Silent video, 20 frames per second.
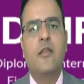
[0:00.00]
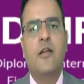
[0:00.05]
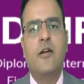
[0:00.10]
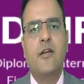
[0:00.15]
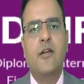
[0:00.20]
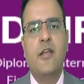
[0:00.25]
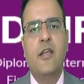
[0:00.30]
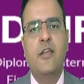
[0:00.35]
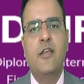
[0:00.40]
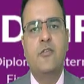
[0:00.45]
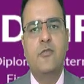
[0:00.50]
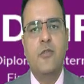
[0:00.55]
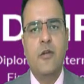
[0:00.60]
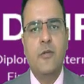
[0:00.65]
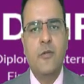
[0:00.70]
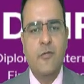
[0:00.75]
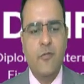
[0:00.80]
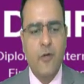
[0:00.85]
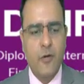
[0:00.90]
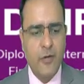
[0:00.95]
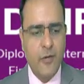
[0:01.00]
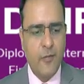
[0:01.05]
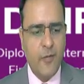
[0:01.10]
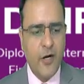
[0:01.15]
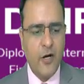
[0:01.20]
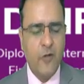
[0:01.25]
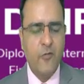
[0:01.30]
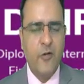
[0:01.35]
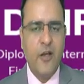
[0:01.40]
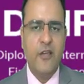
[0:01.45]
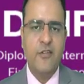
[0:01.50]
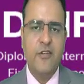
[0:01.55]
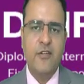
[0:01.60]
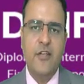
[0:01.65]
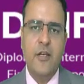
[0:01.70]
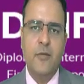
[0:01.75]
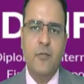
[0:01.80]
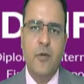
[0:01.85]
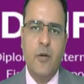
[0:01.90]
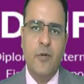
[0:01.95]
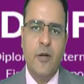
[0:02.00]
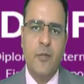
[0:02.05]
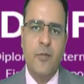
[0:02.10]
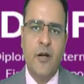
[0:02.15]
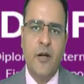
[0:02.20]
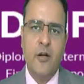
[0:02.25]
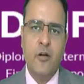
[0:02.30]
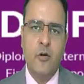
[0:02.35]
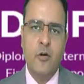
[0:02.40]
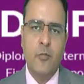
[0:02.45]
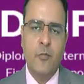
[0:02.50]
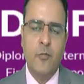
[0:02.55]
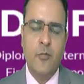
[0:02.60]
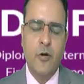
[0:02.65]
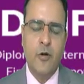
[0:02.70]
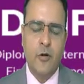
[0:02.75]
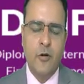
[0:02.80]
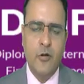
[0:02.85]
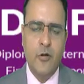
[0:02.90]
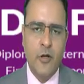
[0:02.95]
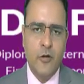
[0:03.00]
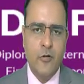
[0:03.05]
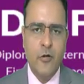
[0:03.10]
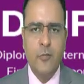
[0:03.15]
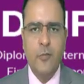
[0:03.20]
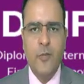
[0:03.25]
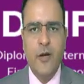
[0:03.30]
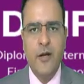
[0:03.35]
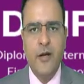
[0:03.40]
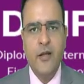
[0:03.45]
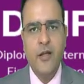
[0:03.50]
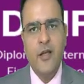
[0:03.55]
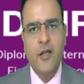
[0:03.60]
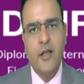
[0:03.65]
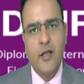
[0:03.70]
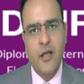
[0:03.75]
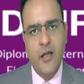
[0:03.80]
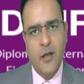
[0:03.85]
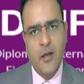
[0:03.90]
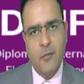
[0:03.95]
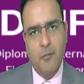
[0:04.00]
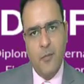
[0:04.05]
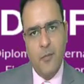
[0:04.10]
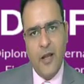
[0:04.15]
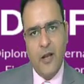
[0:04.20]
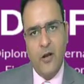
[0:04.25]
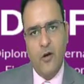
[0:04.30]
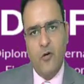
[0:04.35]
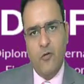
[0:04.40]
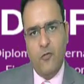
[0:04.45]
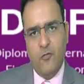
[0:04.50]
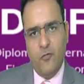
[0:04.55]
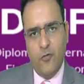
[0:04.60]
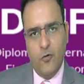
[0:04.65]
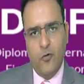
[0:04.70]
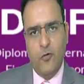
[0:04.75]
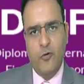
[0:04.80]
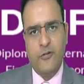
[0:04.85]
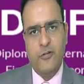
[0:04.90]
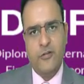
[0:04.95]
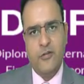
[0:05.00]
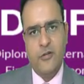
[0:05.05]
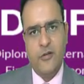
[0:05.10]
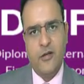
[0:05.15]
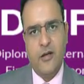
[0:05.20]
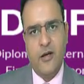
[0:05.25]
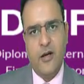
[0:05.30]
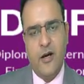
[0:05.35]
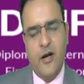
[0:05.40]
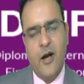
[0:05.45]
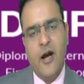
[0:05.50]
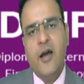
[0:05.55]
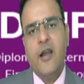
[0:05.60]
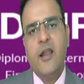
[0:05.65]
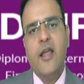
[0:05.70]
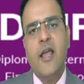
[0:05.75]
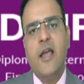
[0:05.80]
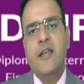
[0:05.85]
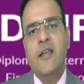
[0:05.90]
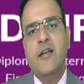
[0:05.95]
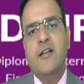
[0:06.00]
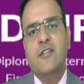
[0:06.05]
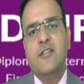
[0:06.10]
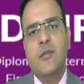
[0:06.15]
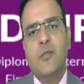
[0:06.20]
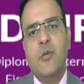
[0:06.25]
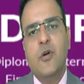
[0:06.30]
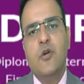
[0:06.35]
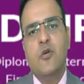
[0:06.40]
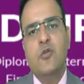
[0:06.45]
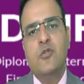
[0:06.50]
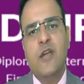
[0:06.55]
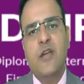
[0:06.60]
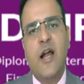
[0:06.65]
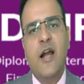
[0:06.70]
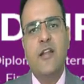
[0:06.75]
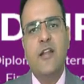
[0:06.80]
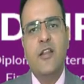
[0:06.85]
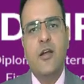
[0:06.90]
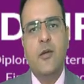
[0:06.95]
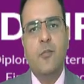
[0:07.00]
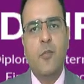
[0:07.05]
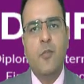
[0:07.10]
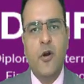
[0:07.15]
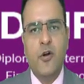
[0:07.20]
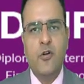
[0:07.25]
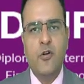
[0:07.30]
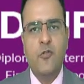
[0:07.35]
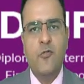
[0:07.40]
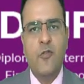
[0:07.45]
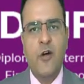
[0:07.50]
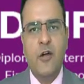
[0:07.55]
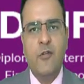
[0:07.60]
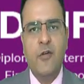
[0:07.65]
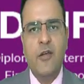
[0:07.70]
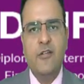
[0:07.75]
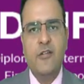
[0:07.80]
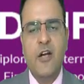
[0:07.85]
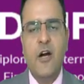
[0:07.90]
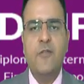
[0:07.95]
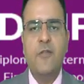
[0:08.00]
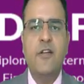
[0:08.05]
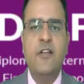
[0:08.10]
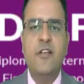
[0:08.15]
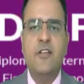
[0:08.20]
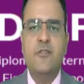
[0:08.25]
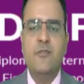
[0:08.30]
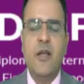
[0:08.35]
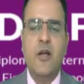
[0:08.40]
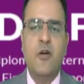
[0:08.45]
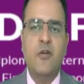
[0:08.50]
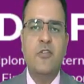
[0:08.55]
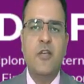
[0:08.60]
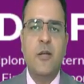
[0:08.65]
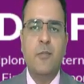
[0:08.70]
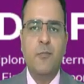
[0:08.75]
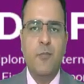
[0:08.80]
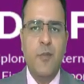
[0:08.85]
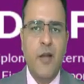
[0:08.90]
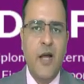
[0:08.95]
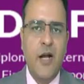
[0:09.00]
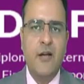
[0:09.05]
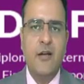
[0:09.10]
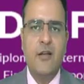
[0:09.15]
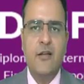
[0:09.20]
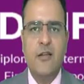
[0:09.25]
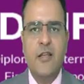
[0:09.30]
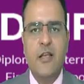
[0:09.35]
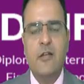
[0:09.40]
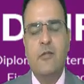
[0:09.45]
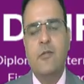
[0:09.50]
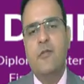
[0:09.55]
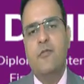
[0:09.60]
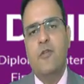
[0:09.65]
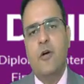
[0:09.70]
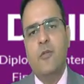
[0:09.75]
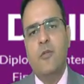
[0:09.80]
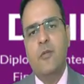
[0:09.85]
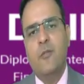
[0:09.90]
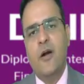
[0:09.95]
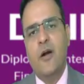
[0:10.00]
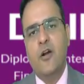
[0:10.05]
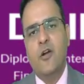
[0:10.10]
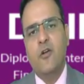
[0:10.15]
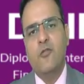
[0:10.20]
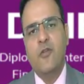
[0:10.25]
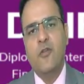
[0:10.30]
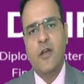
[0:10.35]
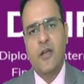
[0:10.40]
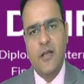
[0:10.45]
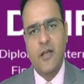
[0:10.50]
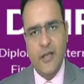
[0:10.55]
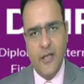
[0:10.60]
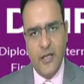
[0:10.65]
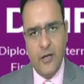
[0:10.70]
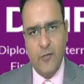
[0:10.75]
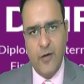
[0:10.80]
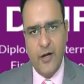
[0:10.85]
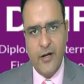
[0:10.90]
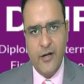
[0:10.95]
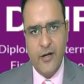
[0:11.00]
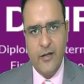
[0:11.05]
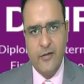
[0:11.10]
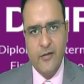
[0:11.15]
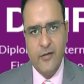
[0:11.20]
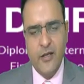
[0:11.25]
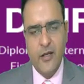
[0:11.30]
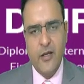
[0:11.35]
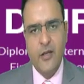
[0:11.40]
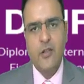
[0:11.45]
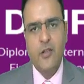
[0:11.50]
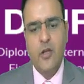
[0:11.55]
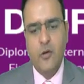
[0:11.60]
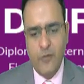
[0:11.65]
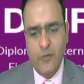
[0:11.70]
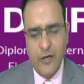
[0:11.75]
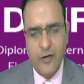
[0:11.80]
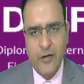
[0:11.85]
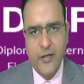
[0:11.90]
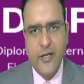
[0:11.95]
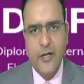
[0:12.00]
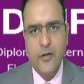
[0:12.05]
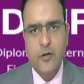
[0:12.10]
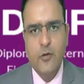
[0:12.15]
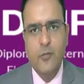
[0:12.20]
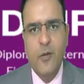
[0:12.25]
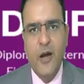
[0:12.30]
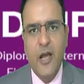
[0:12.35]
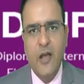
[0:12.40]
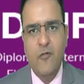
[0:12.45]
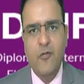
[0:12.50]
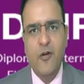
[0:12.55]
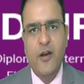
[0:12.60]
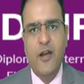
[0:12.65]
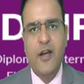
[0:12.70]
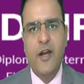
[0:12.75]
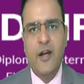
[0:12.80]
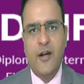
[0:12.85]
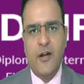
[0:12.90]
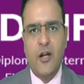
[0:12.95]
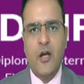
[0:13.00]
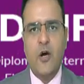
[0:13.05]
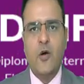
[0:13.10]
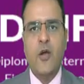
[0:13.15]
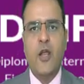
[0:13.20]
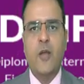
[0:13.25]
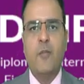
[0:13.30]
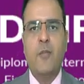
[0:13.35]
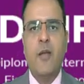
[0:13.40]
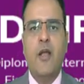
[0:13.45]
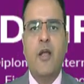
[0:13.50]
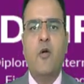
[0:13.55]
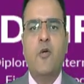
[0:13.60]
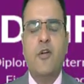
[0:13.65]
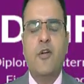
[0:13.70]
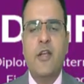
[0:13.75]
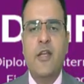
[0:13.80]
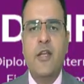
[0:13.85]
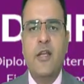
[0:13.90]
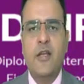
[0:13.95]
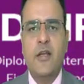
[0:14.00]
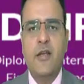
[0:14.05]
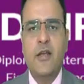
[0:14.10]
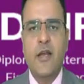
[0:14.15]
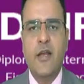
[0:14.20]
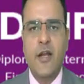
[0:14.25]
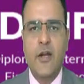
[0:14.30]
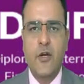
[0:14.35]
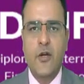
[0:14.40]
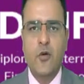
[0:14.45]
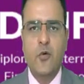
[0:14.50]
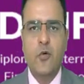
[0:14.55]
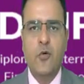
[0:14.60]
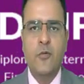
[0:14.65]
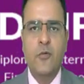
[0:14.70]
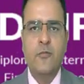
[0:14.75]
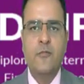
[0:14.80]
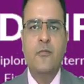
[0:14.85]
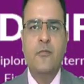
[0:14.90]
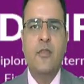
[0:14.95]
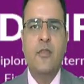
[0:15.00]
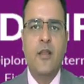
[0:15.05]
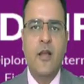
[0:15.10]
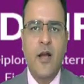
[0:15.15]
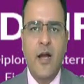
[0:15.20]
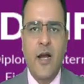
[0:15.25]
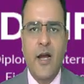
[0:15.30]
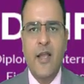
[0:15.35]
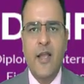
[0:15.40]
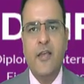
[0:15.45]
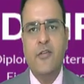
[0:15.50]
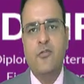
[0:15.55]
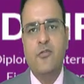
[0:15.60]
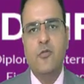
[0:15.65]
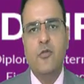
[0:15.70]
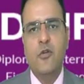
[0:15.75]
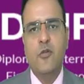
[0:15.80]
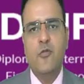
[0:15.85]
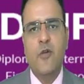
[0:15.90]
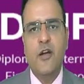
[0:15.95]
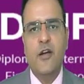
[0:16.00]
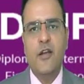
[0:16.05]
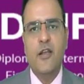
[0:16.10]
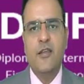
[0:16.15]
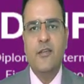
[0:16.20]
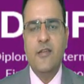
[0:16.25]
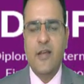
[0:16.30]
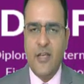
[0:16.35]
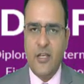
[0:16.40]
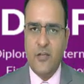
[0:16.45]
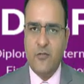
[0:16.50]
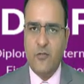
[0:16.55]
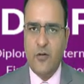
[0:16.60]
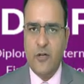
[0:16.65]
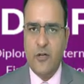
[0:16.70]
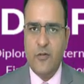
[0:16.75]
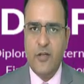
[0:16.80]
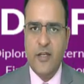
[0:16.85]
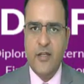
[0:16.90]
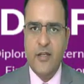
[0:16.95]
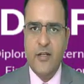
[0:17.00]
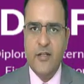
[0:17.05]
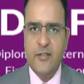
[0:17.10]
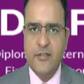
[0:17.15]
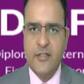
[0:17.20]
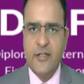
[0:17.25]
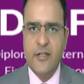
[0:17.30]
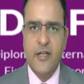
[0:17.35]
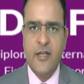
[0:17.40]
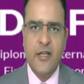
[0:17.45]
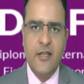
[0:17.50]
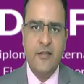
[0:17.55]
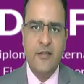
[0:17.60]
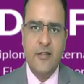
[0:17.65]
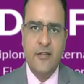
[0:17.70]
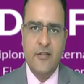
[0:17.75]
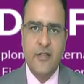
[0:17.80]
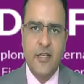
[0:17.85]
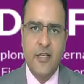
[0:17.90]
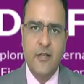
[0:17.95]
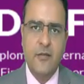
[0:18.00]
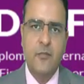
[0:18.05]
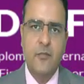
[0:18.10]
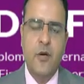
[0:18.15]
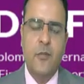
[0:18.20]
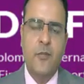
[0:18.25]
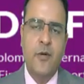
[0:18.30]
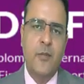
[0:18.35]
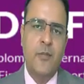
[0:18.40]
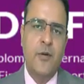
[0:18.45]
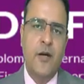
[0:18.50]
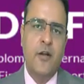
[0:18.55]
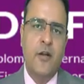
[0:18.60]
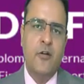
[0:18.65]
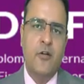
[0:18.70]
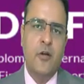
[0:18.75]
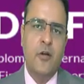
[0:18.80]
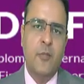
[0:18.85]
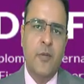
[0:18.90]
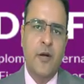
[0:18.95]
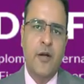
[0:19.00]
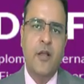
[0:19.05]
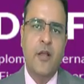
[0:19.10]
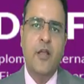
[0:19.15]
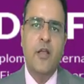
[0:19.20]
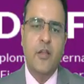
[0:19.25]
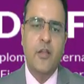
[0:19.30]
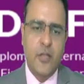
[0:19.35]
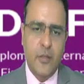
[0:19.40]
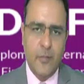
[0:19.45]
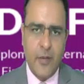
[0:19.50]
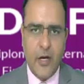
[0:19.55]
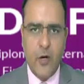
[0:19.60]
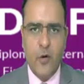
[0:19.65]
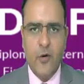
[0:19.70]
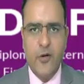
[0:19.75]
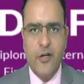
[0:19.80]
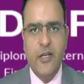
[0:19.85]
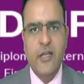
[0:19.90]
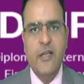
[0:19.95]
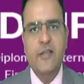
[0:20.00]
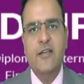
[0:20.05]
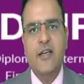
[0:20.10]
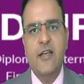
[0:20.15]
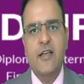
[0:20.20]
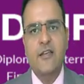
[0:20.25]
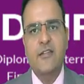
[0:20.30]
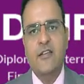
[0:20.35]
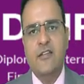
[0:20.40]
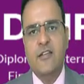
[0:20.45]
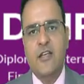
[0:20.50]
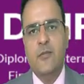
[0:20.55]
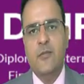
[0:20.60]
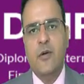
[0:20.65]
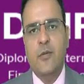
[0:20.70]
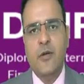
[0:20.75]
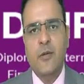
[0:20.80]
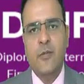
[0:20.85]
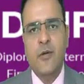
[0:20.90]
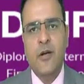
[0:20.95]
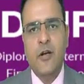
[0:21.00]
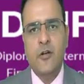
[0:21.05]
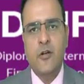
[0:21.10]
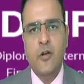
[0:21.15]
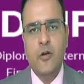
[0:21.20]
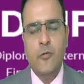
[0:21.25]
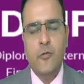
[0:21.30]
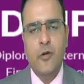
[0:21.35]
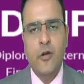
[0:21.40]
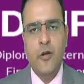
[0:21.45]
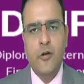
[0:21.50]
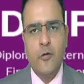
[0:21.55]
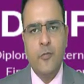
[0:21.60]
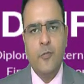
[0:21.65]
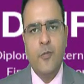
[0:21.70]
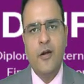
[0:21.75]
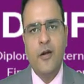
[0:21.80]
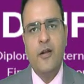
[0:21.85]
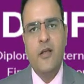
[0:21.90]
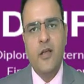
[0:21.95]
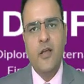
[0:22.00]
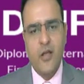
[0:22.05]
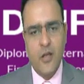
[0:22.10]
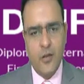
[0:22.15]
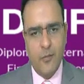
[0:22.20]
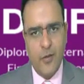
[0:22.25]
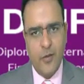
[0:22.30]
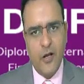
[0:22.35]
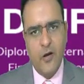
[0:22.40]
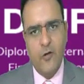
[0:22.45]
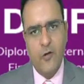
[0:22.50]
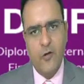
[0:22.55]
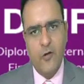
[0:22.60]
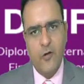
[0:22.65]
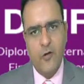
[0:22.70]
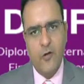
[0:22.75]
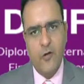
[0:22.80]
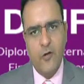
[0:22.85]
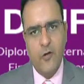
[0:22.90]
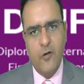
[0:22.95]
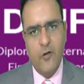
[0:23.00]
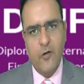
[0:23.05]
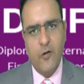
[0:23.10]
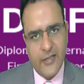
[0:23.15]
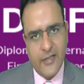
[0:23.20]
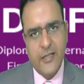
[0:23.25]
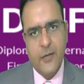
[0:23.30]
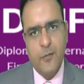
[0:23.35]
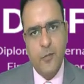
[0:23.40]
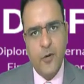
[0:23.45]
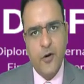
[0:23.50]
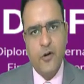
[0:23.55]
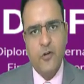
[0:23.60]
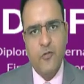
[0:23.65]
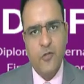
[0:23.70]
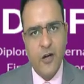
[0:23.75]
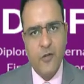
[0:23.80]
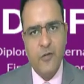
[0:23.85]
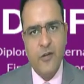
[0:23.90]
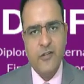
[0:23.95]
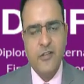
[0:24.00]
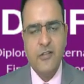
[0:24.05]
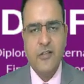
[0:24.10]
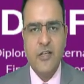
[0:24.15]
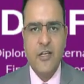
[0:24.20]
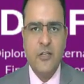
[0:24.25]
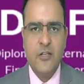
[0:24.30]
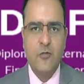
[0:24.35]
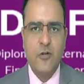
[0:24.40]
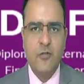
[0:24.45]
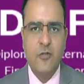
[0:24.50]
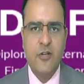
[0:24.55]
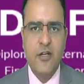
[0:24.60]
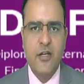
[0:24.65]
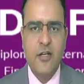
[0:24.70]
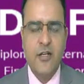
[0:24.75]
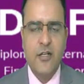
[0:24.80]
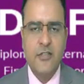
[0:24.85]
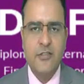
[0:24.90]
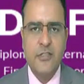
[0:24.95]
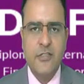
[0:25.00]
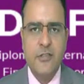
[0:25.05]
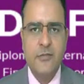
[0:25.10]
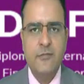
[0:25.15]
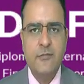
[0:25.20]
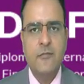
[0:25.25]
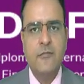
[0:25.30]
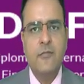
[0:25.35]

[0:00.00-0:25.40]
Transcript: trees will be forming part of IAS 16 property, plant and equipment. Mango fruits are agricultural produce at the point of harvest. After these mangoes are plucked, they will be forming part of inventories. Now we'll need to bifurcate now a mango tree into IAS 2 inventories, IAS 41 agriculture, and IAS 16 property, plant and equipment. The mango tree is IAS 16 property, plant and equipment. Mango fruit till the point of harvest is IAS 41 agriculture.